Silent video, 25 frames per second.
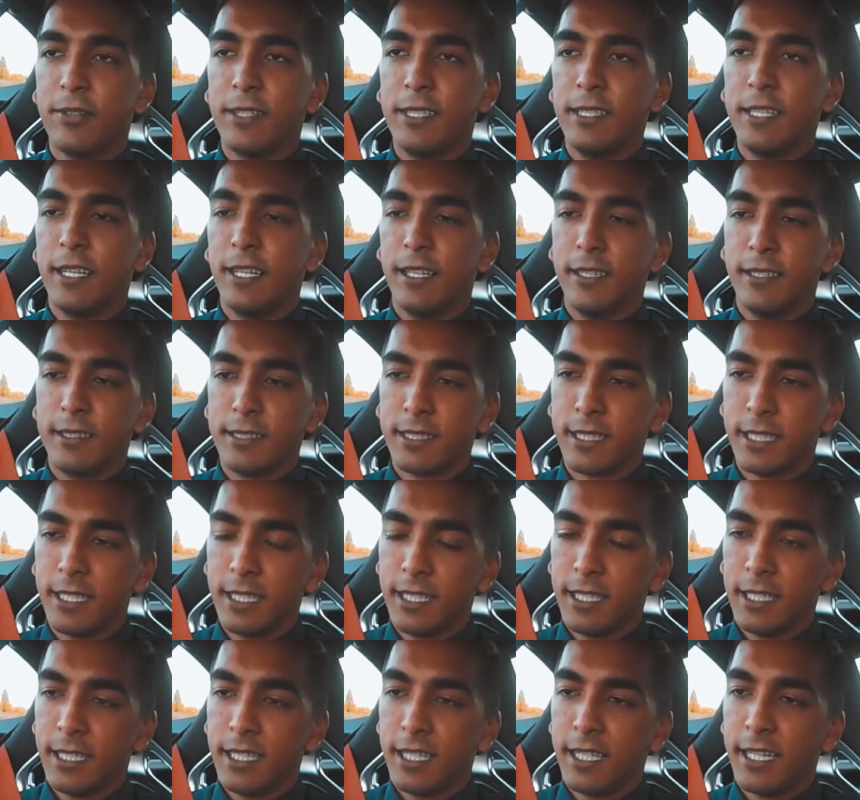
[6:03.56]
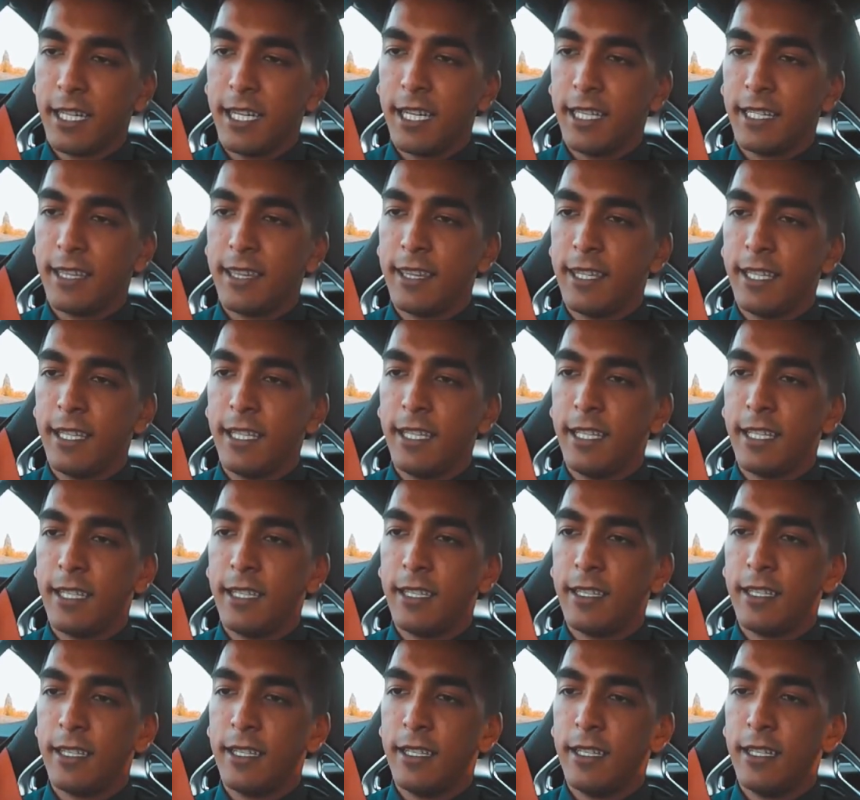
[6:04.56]
the dials. I
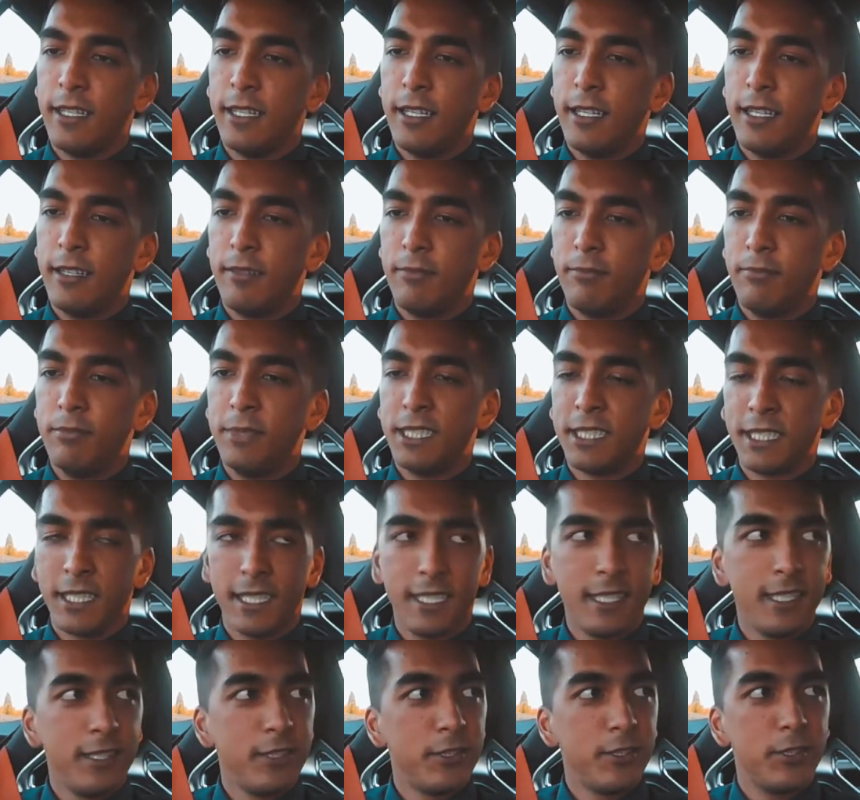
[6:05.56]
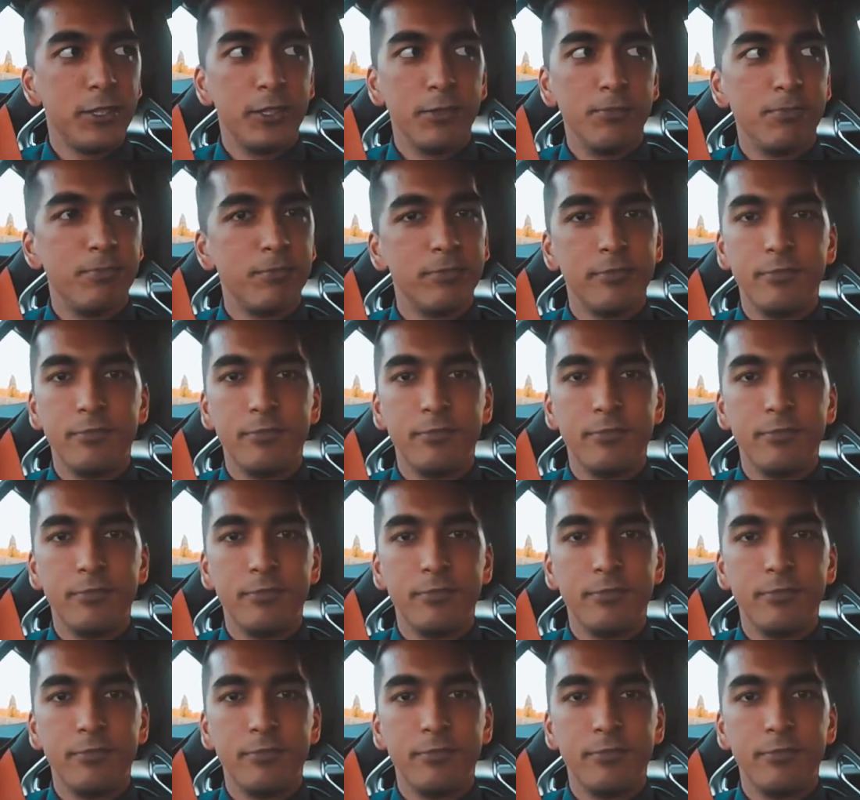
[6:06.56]
think Mercedes, you know,